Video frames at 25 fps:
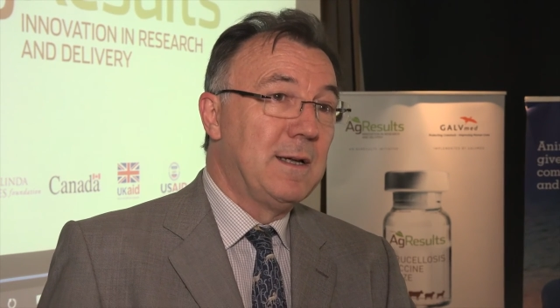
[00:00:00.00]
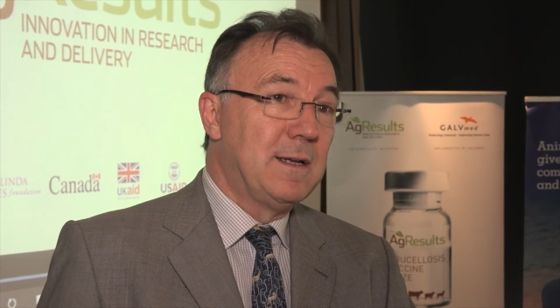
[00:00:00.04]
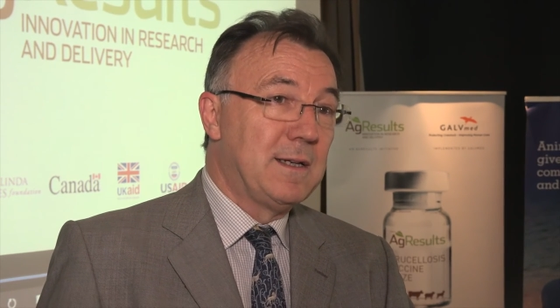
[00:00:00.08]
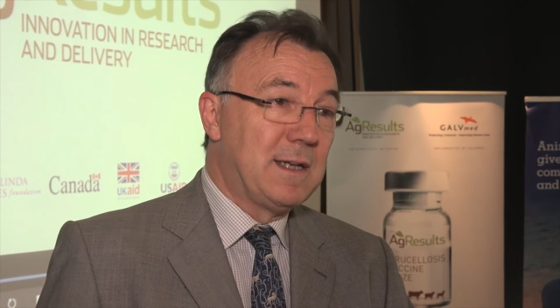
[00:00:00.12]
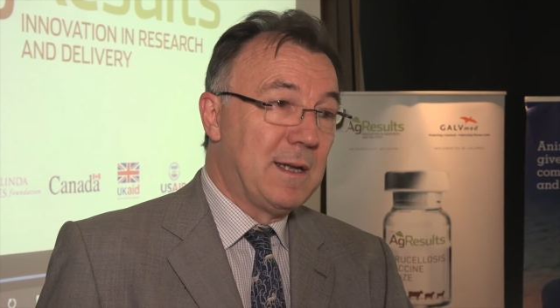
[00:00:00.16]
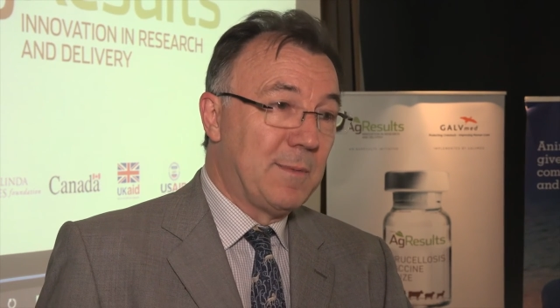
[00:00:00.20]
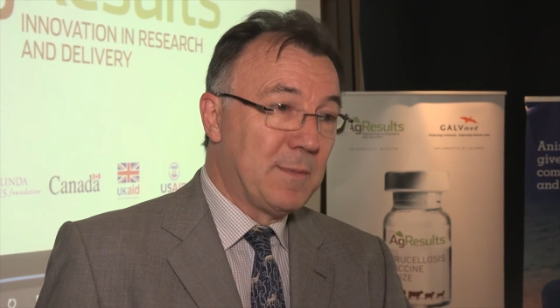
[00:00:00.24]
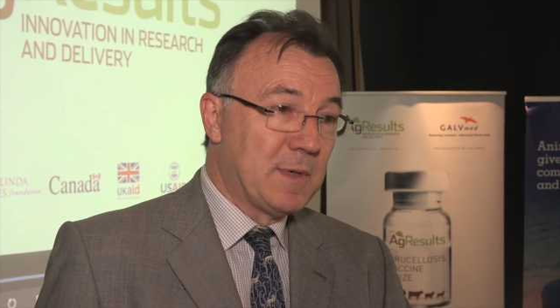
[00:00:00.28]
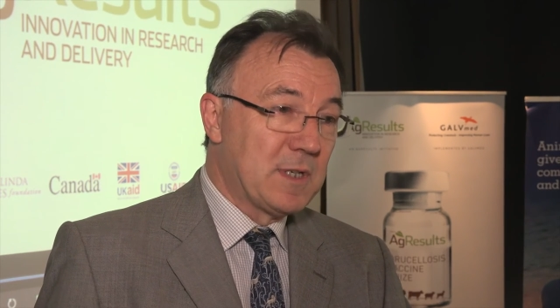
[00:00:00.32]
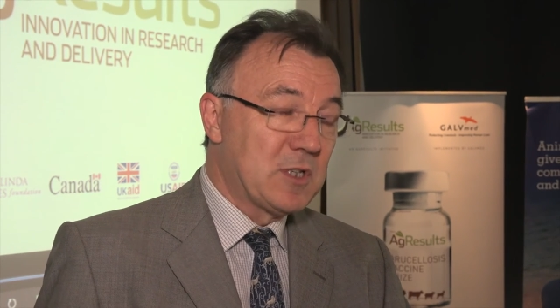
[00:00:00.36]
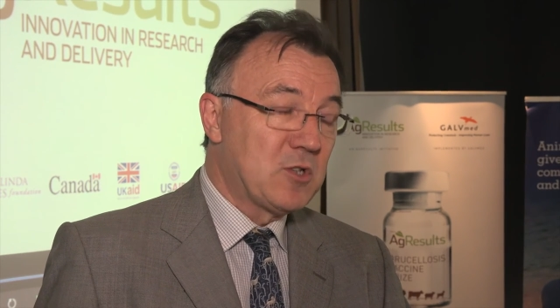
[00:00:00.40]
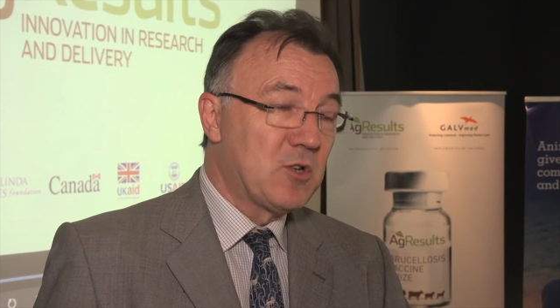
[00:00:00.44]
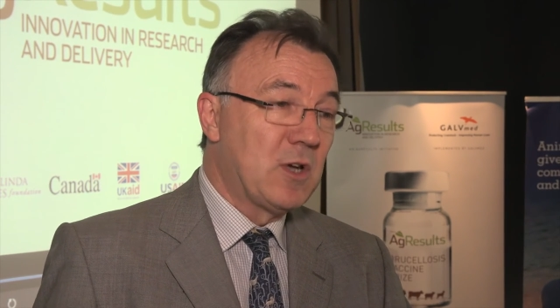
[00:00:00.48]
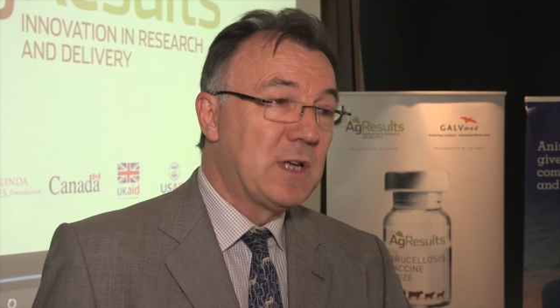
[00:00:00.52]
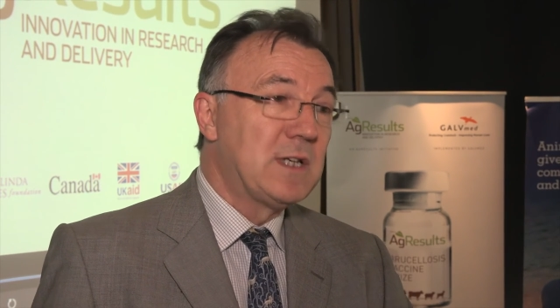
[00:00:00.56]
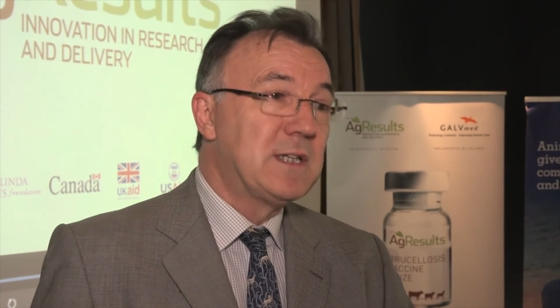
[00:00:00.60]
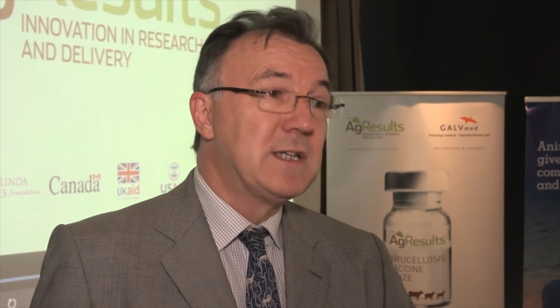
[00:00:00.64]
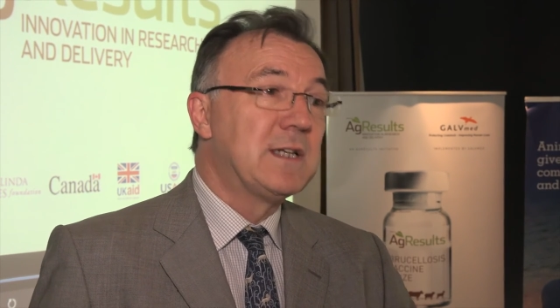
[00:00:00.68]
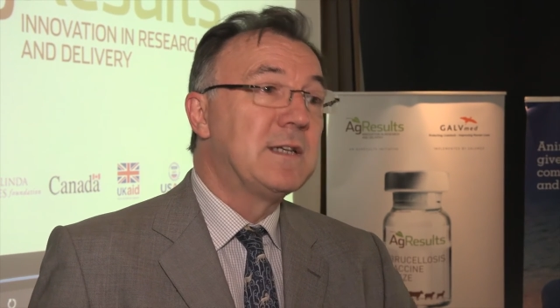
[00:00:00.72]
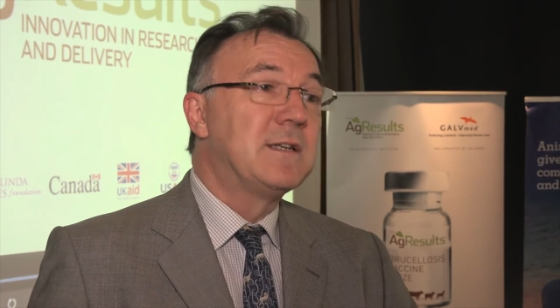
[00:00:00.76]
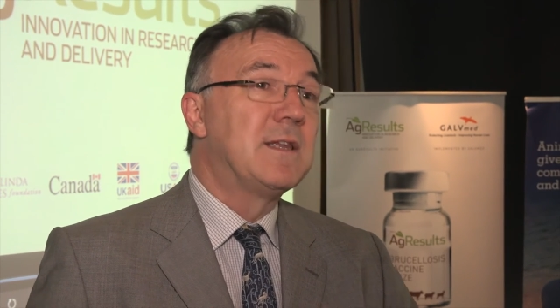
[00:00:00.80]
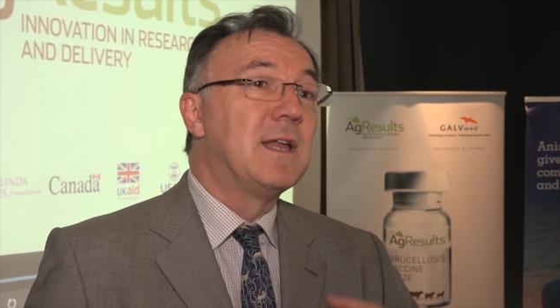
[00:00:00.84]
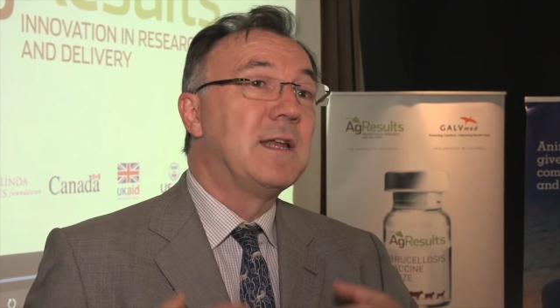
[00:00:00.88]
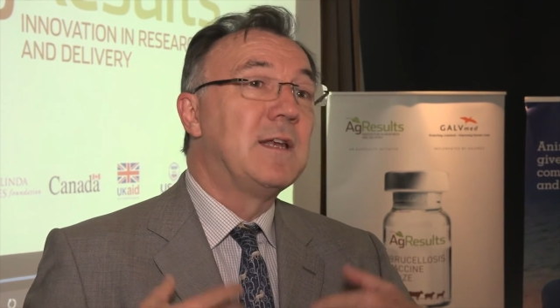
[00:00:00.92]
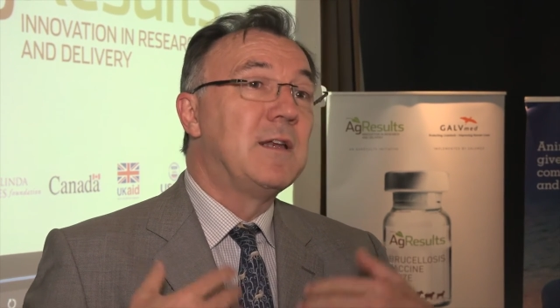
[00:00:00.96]

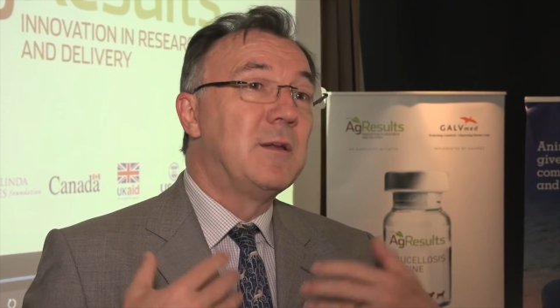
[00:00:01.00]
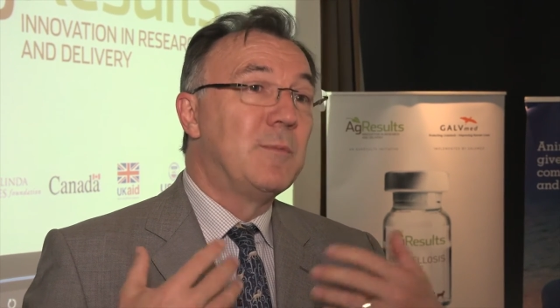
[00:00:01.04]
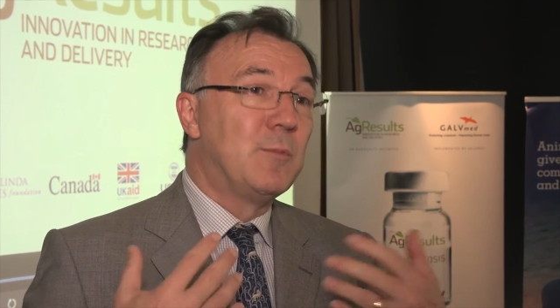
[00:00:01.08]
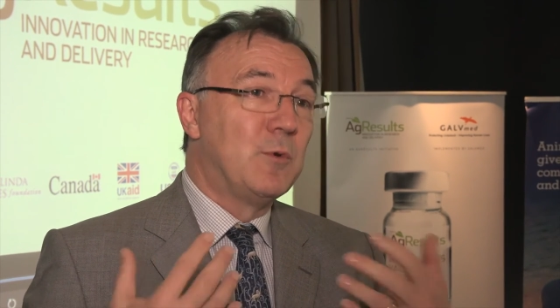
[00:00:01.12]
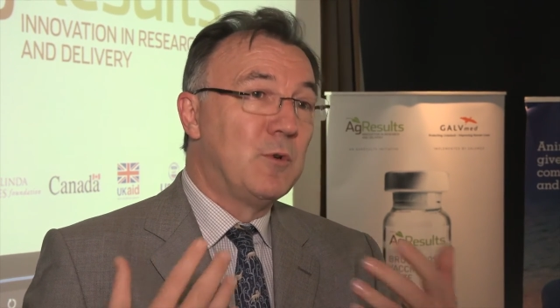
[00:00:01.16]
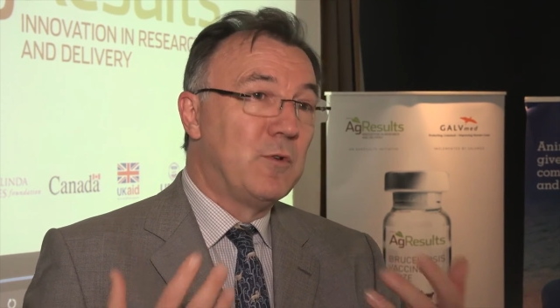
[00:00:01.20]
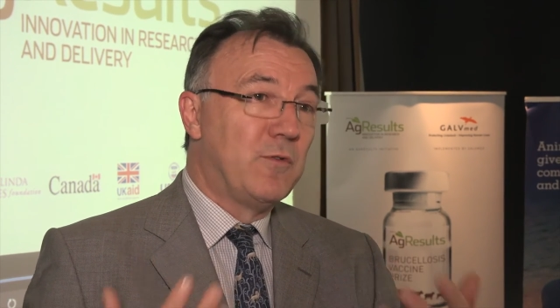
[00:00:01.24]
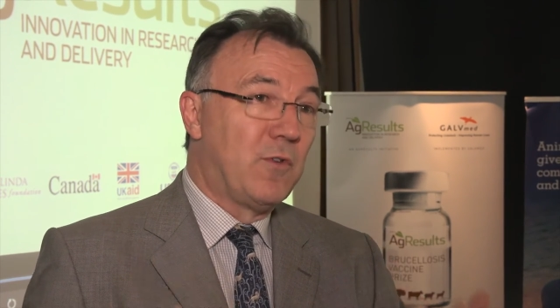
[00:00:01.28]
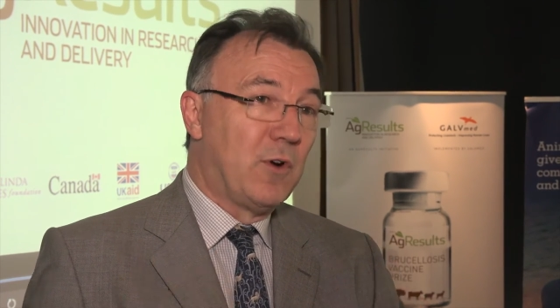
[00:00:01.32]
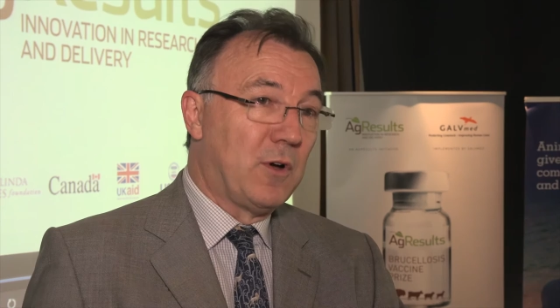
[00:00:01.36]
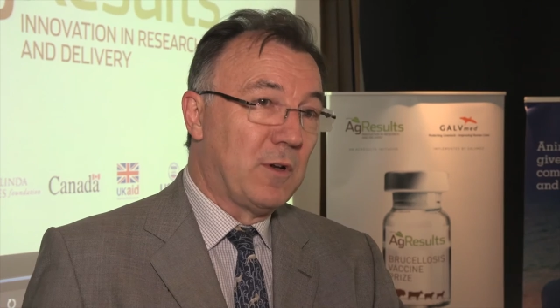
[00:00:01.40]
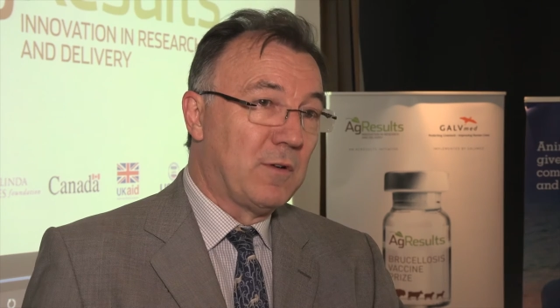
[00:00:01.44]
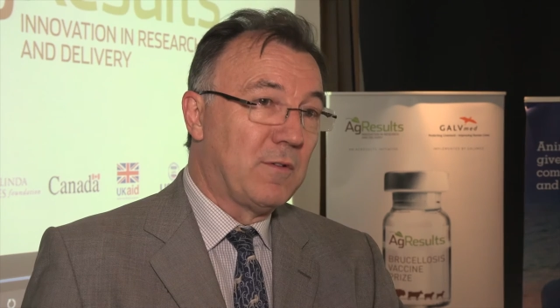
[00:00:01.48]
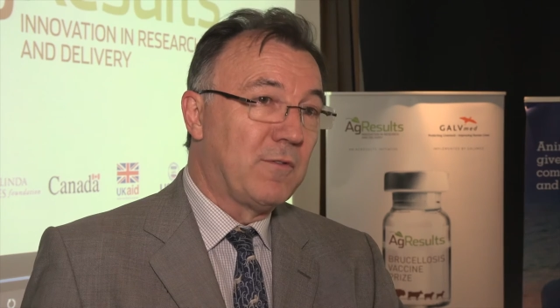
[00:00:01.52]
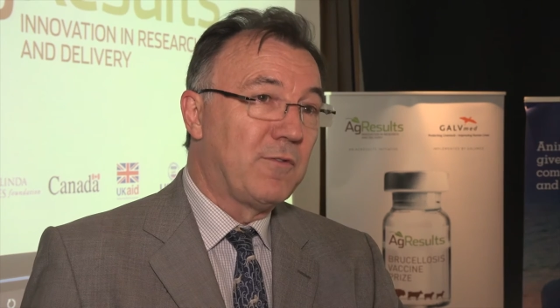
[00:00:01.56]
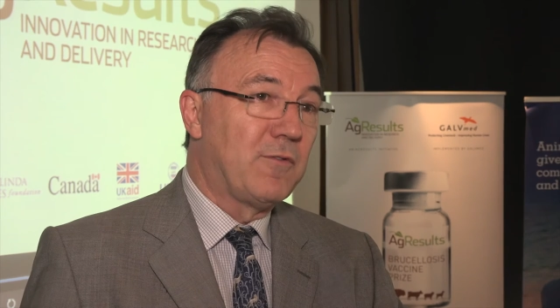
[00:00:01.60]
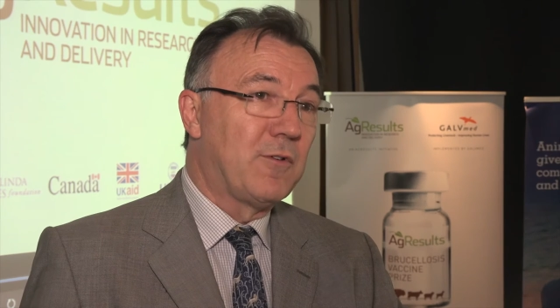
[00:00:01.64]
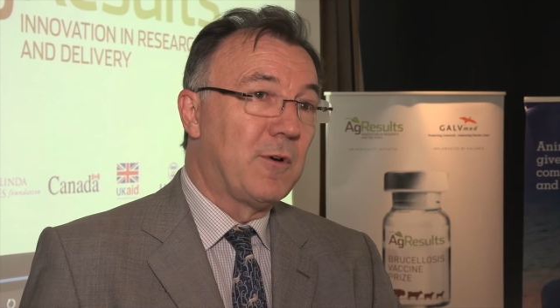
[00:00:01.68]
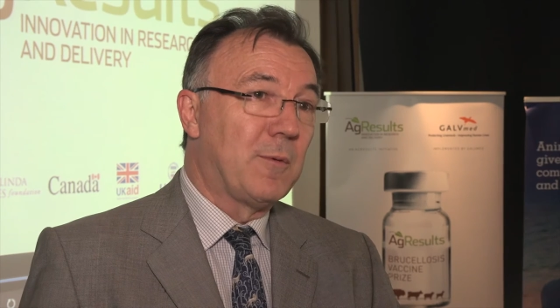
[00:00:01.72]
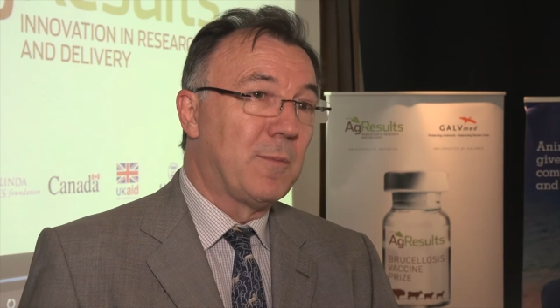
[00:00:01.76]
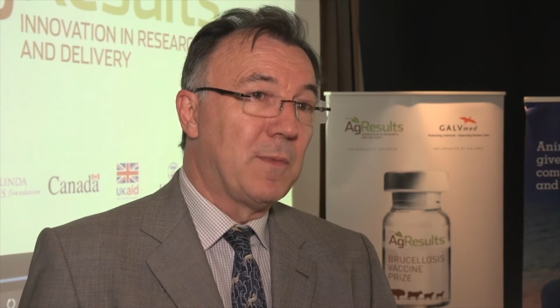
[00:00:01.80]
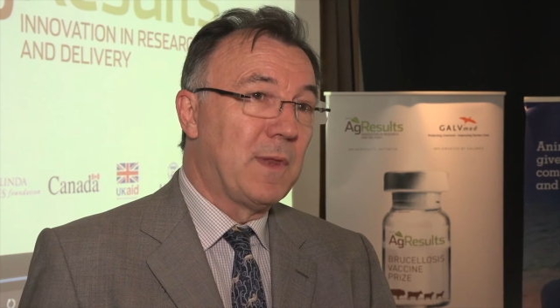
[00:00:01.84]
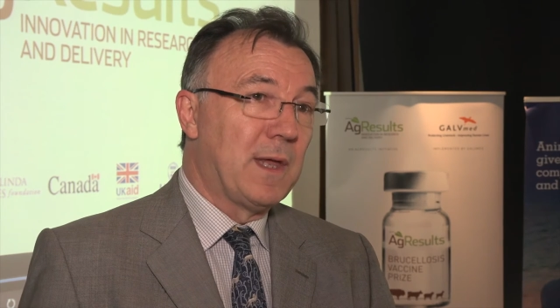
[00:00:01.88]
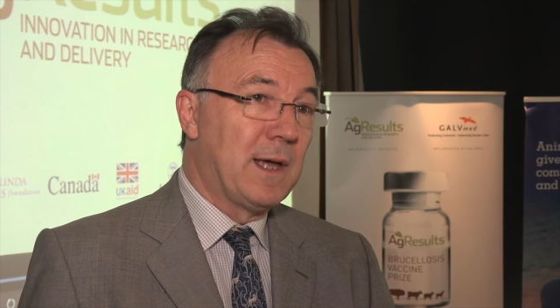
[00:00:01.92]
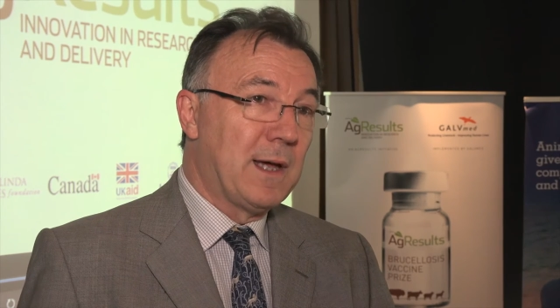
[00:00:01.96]
demonstrated, then you move on
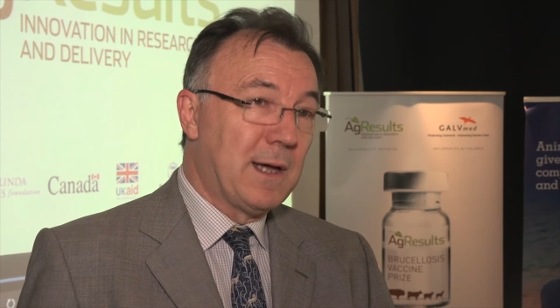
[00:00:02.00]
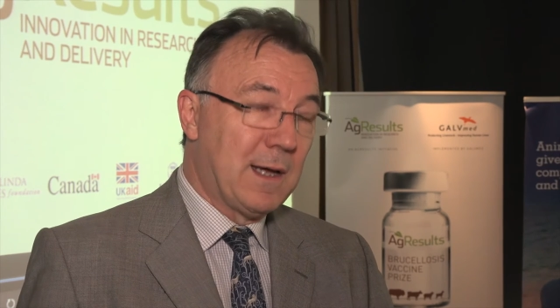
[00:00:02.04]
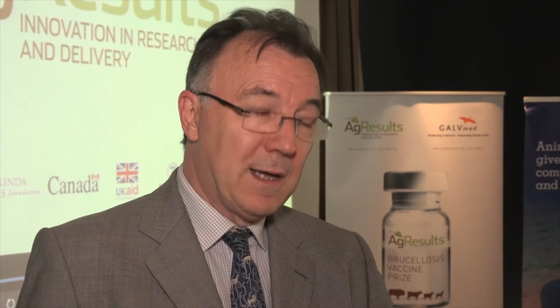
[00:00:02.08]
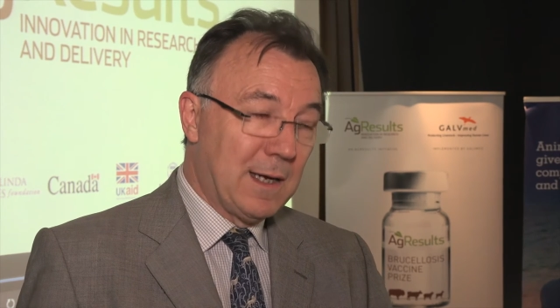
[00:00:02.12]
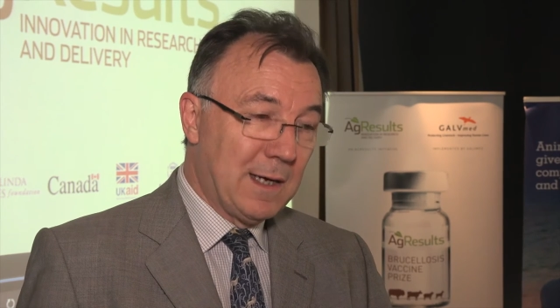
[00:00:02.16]
from there.